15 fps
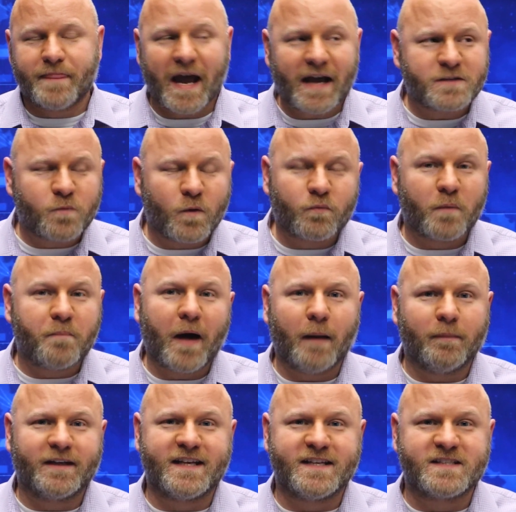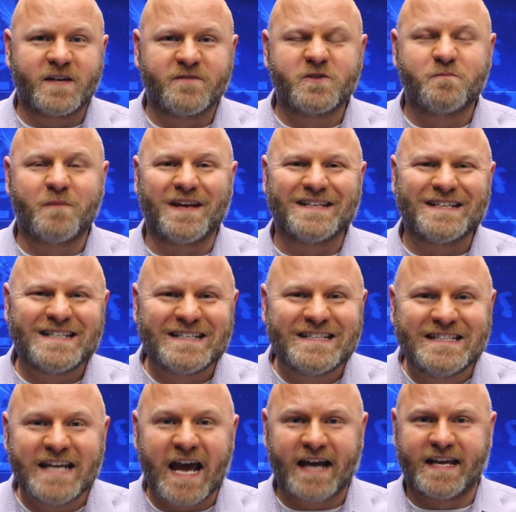That's what Republicans have spent
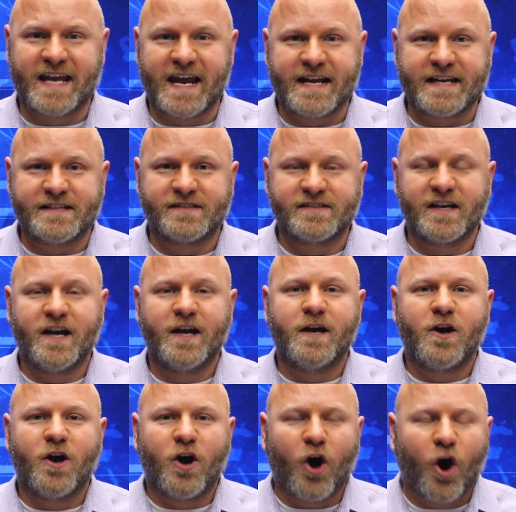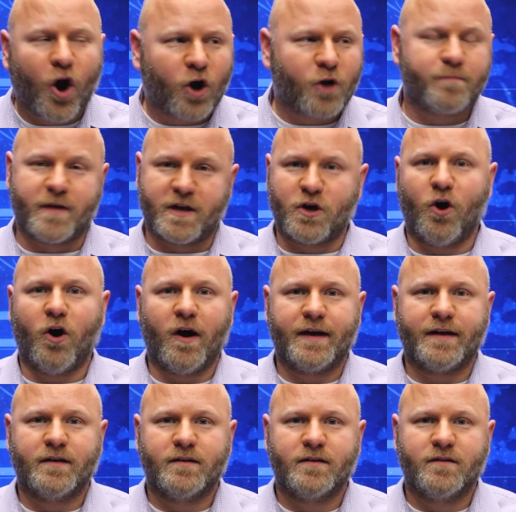decades harping
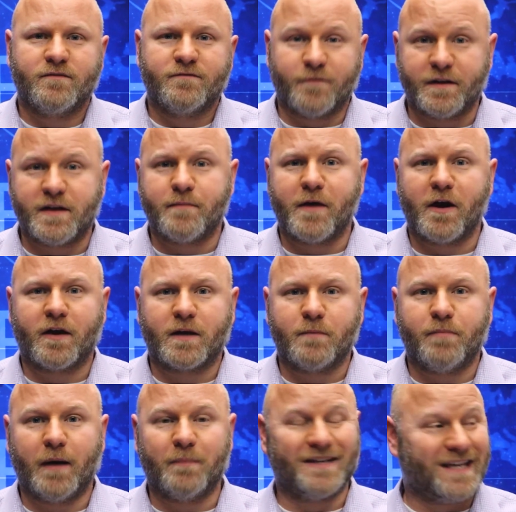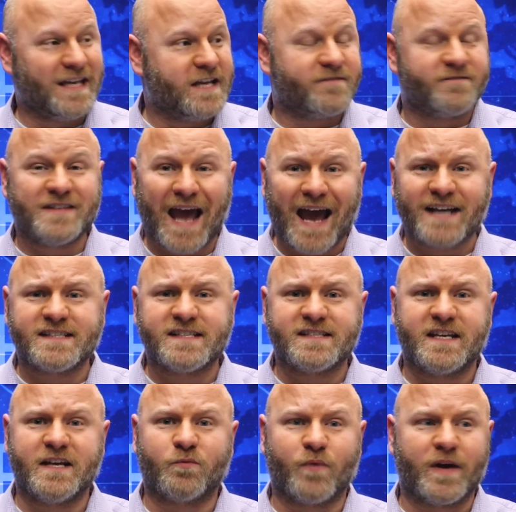on for the American public. If taxes
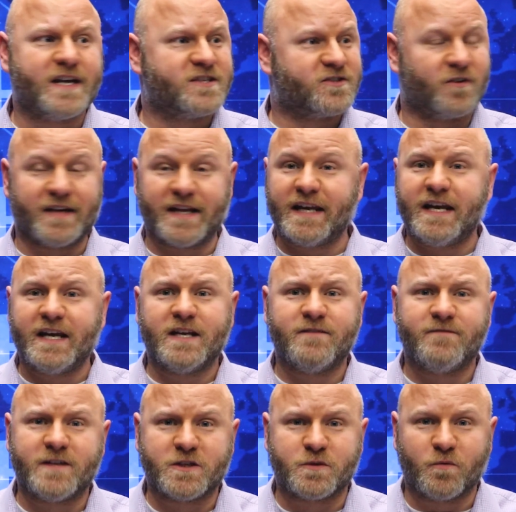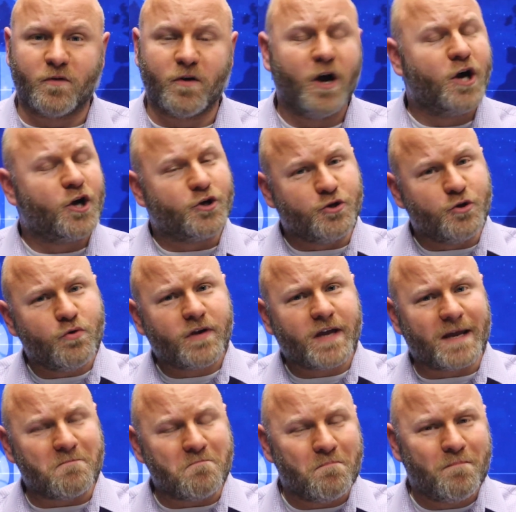get raised on any individual, you
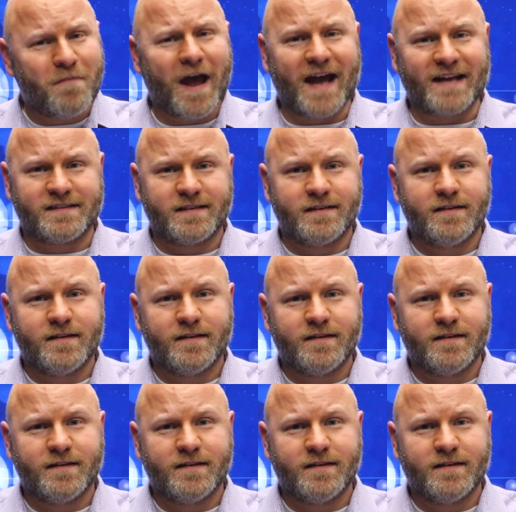can bet